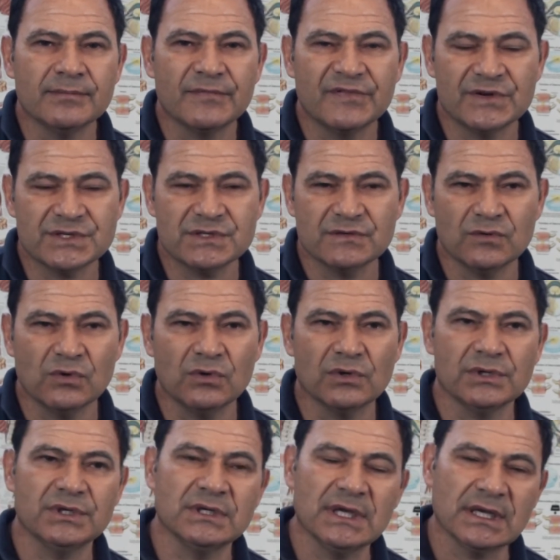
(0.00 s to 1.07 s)
first of all,
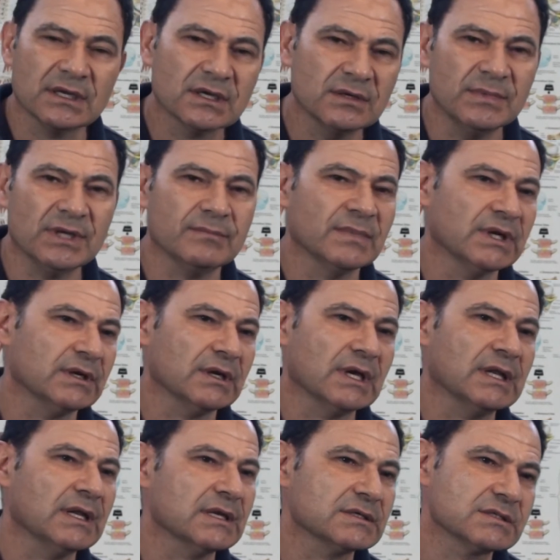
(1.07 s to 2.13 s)
you need a commitment,
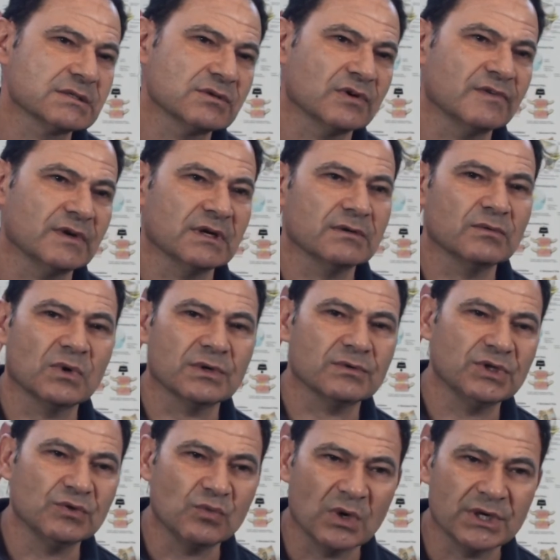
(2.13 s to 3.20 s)
and that's sort of what
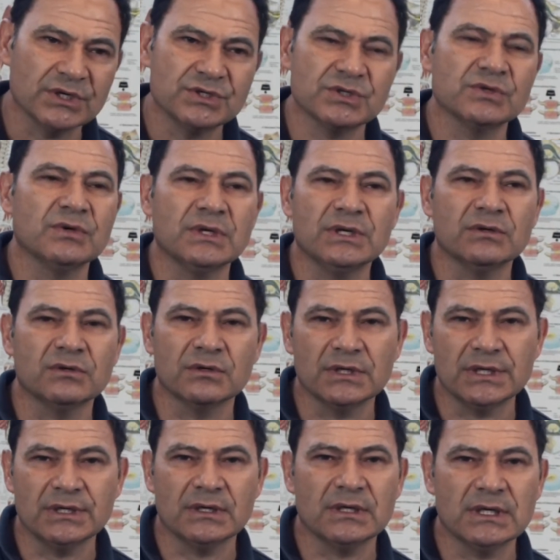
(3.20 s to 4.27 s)
you want to do
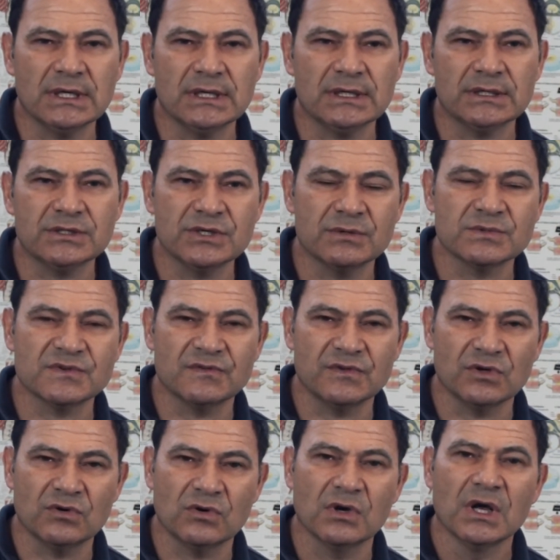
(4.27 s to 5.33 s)
in terms of
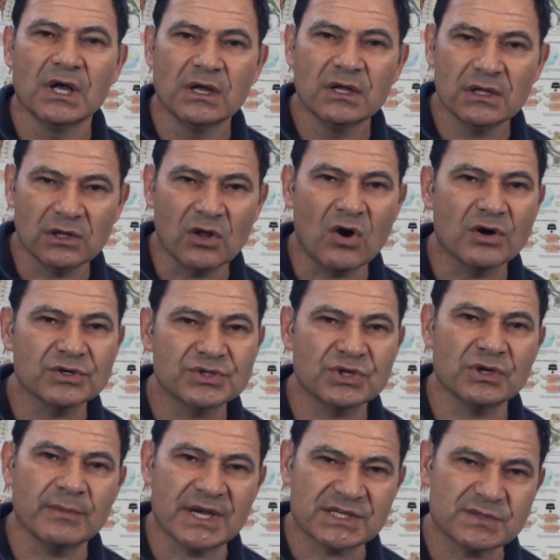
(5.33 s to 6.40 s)
your
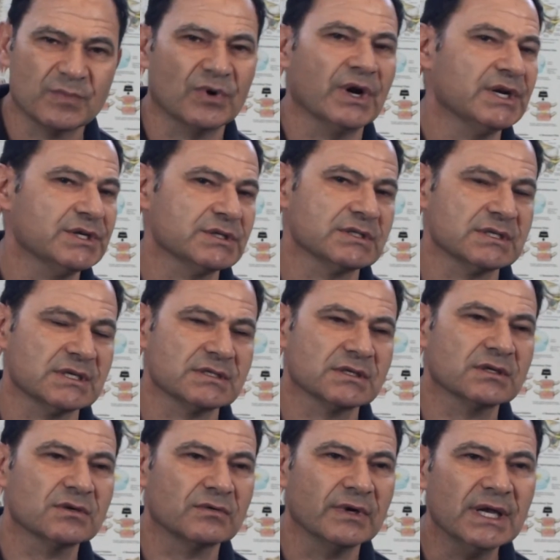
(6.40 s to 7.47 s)
long-term aspirations as
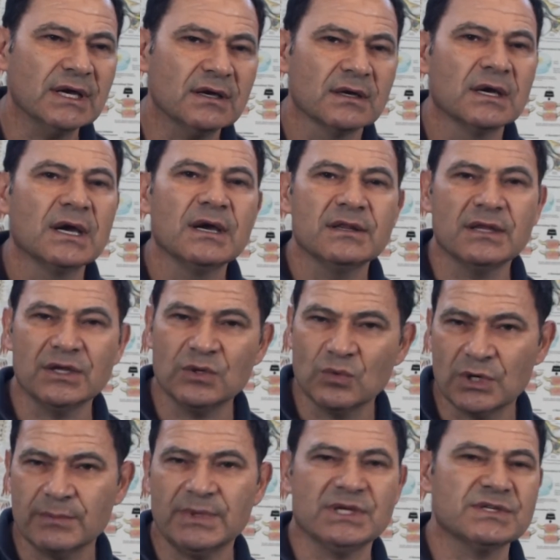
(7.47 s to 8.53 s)
a career, that you
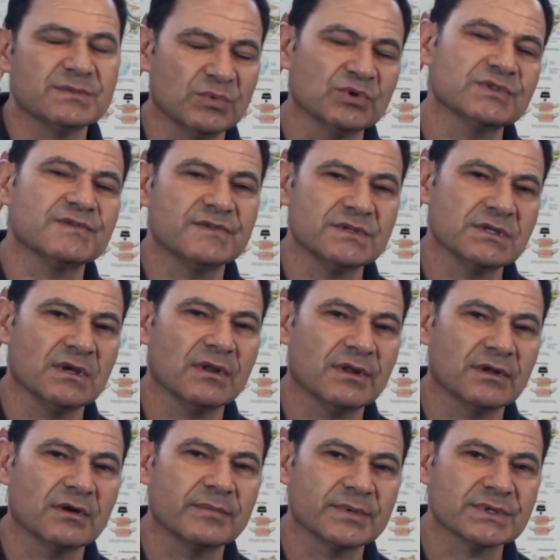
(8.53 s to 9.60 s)
want to be a sports
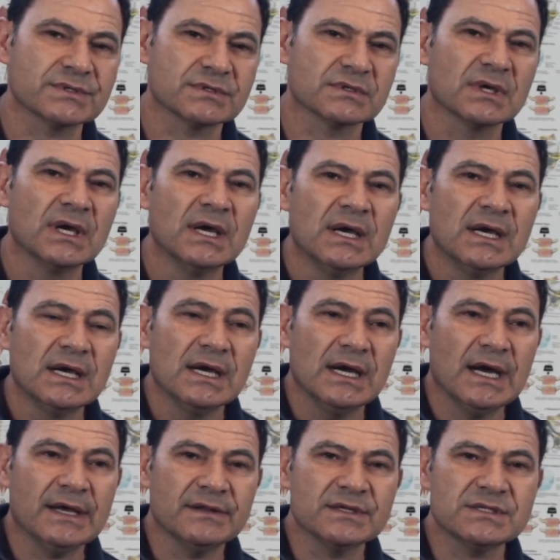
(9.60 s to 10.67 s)
physiotherapist.
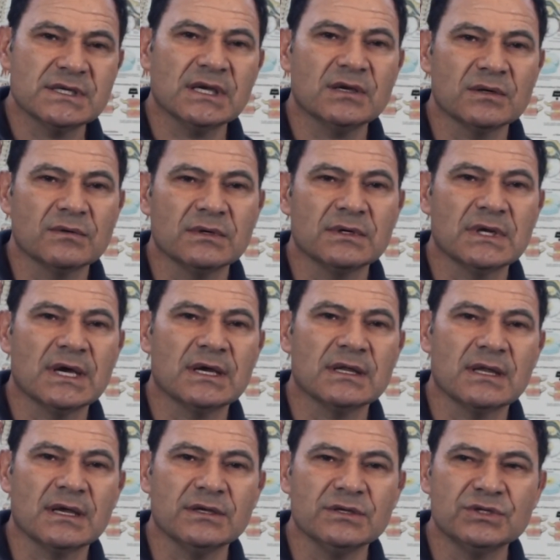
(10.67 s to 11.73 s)
And the second,
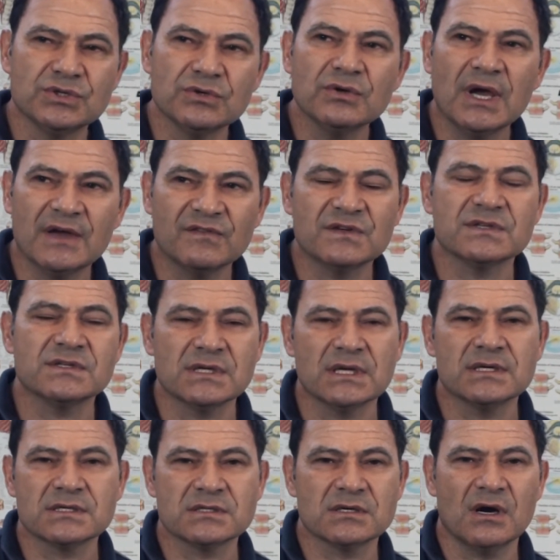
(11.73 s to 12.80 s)
that you do have to
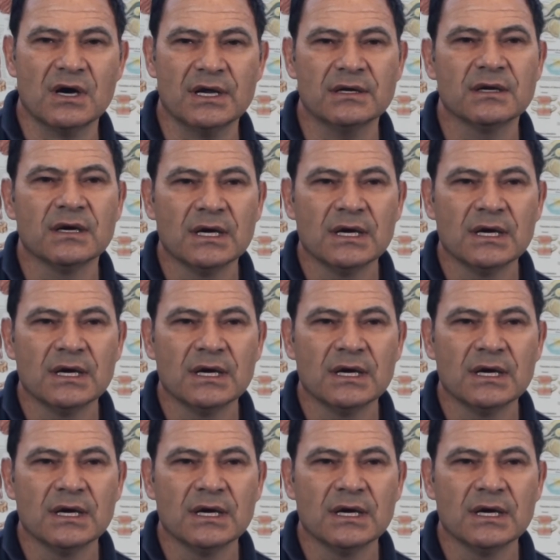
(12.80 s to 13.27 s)
set aside